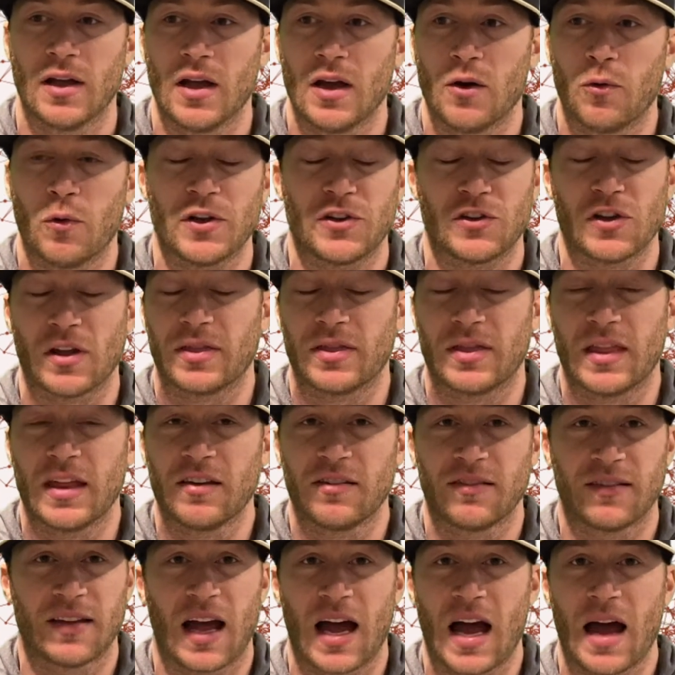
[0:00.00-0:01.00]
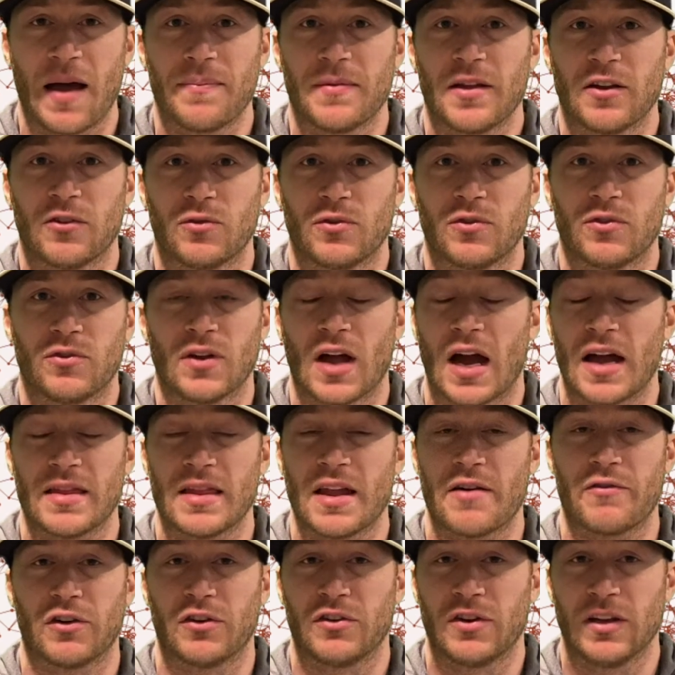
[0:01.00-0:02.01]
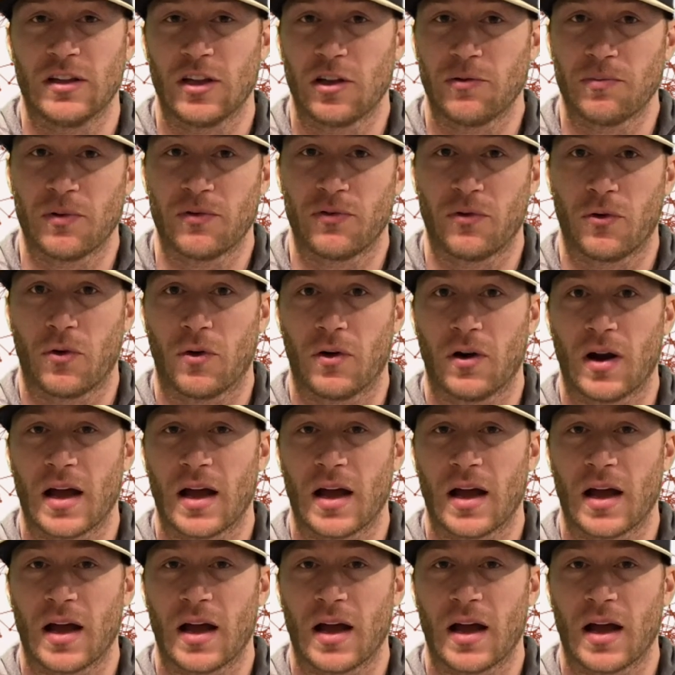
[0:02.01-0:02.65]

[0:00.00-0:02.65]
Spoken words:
which at this time, I'd never seen this before.